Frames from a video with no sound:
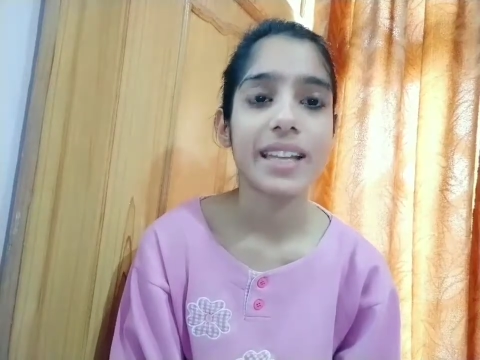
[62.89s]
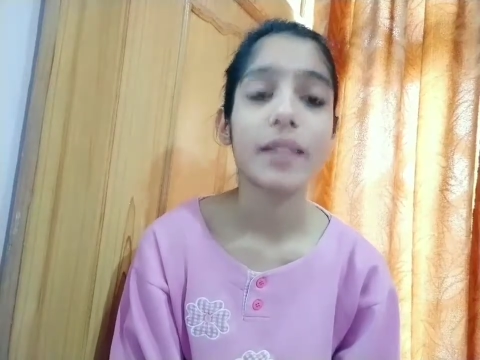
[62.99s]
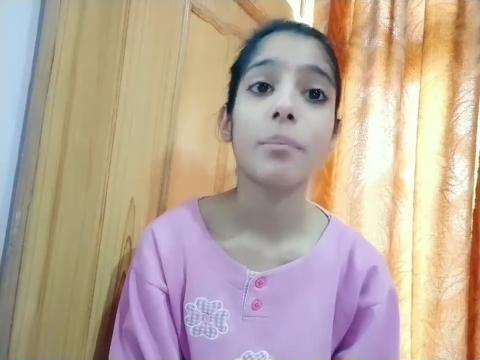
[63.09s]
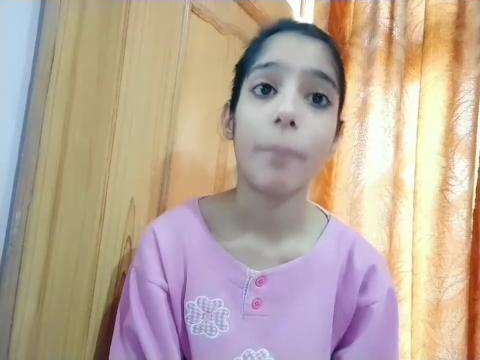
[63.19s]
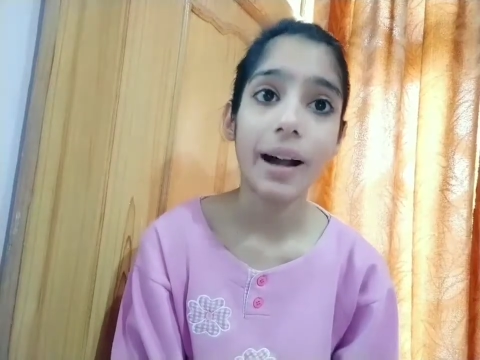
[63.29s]

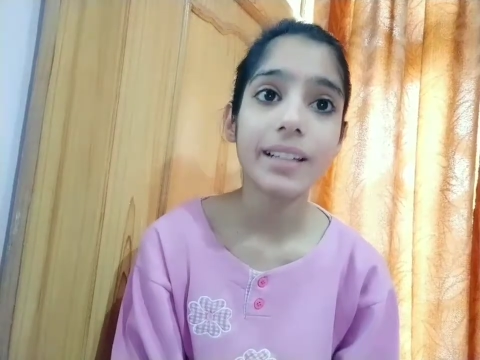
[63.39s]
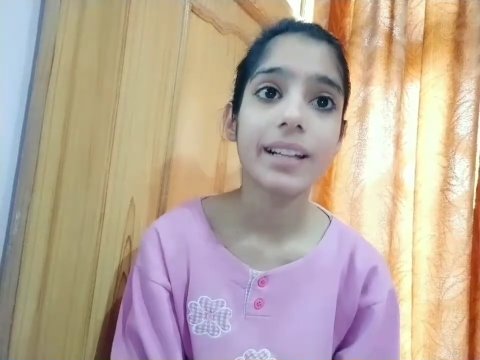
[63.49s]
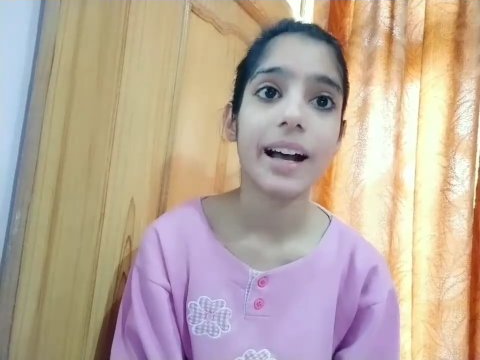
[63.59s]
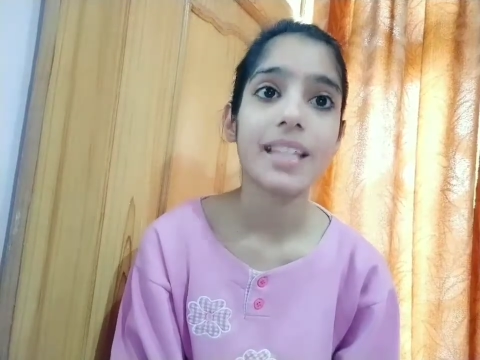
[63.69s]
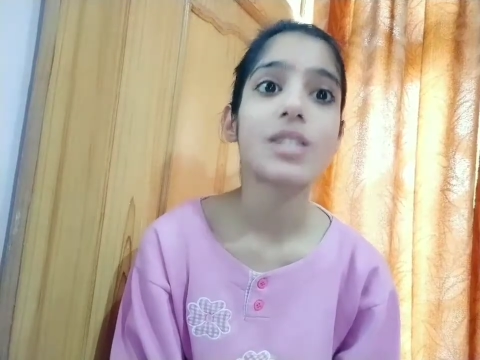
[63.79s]
But
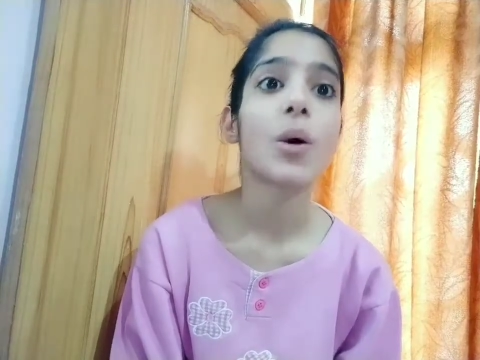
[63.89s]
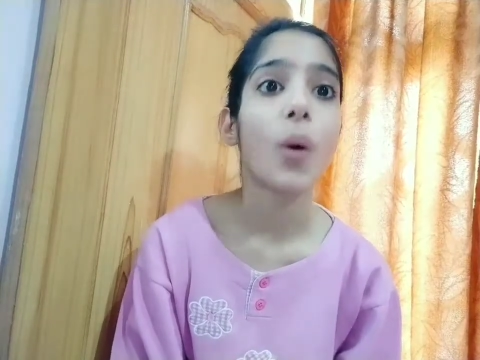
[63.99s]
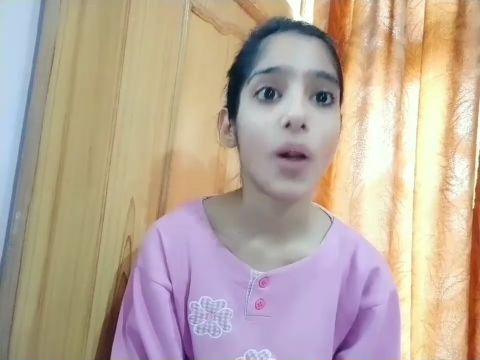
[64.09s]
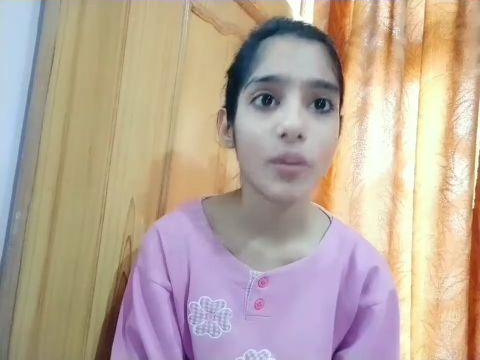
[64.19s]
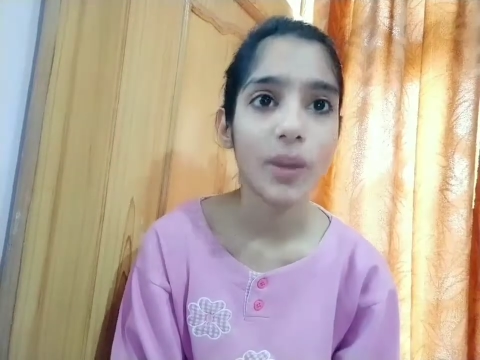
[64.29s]
guys,
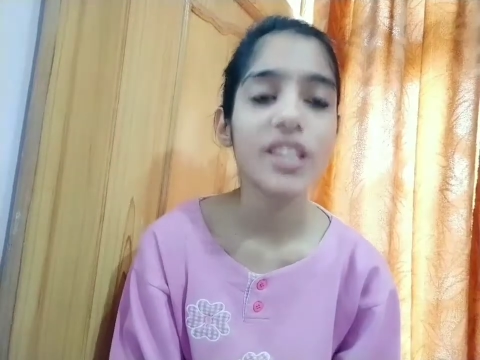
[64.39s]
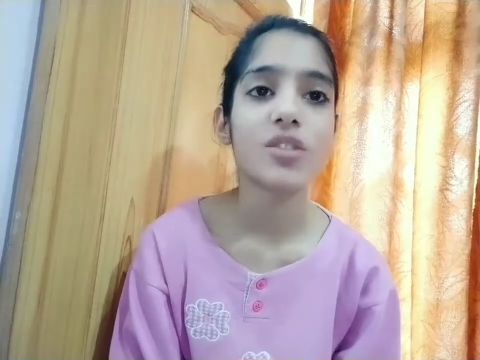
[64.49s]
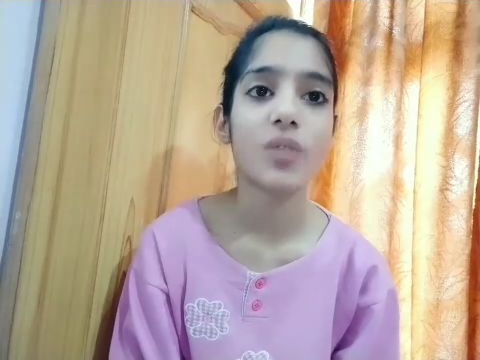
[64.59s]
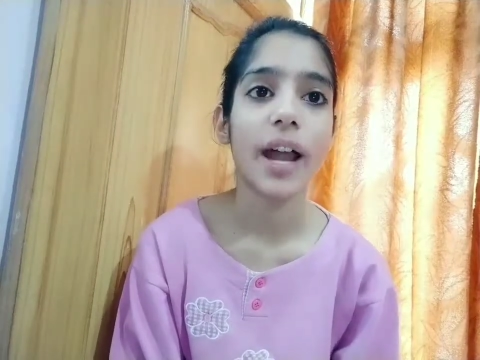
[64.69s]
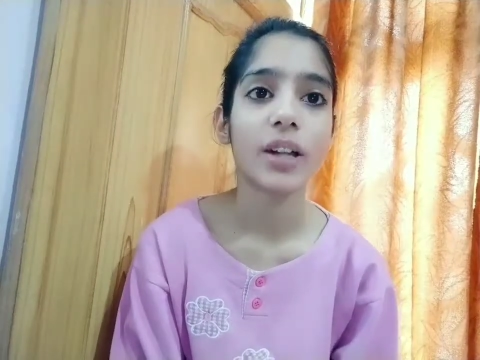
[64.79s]
always
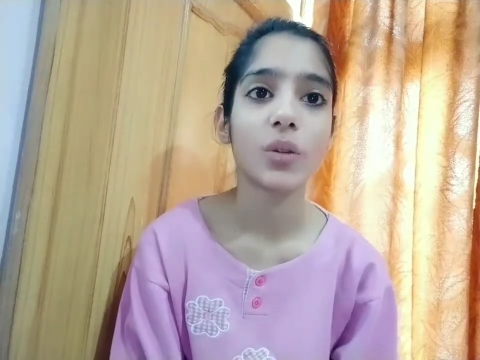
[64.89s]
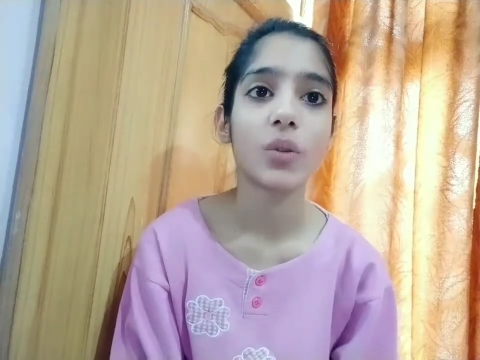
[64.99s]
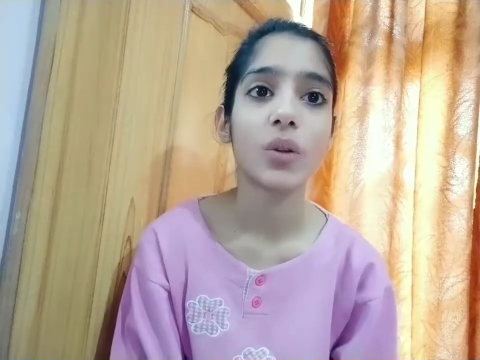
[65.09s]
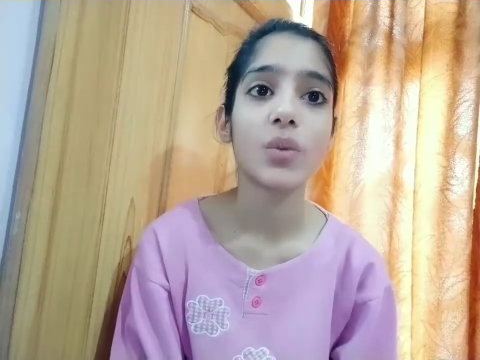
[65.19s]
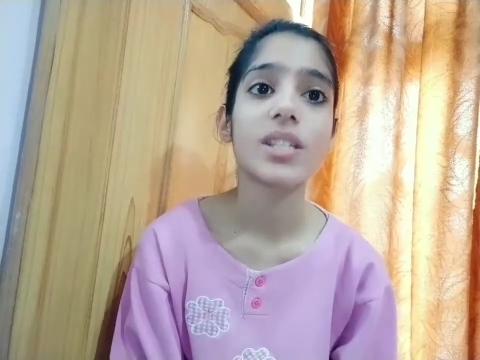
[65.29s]
try to
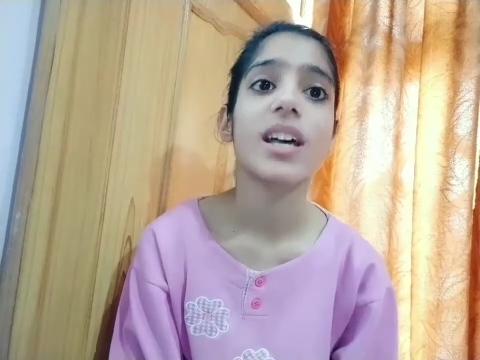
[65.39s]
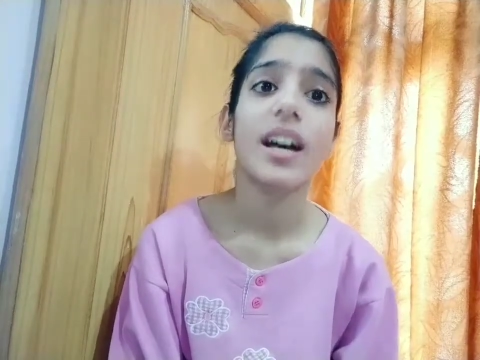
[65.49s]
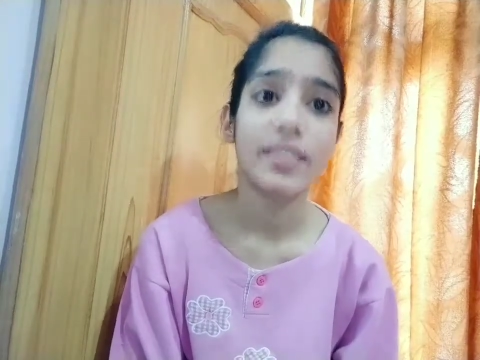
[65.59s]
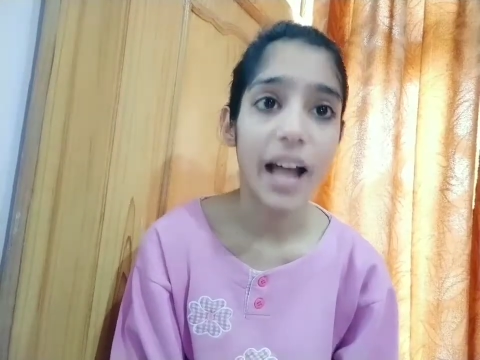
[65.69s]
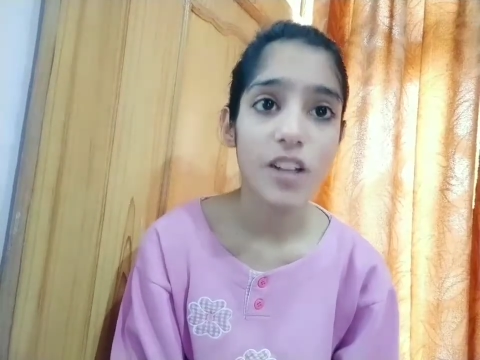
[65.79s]
use
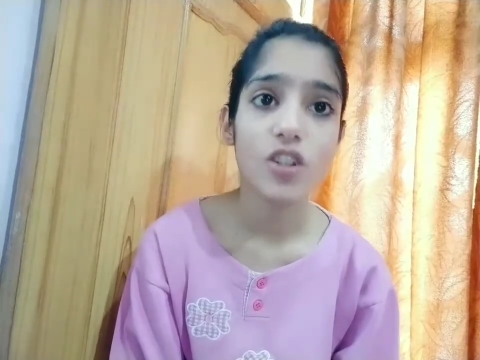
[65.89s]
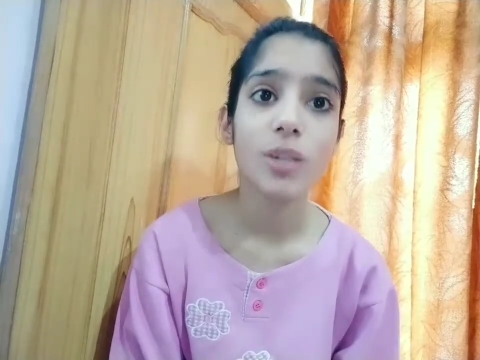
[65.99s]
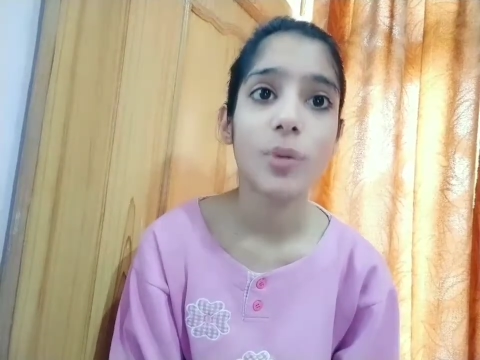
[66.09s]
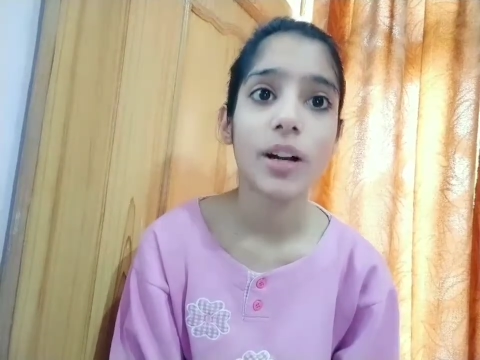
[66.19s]
natural products,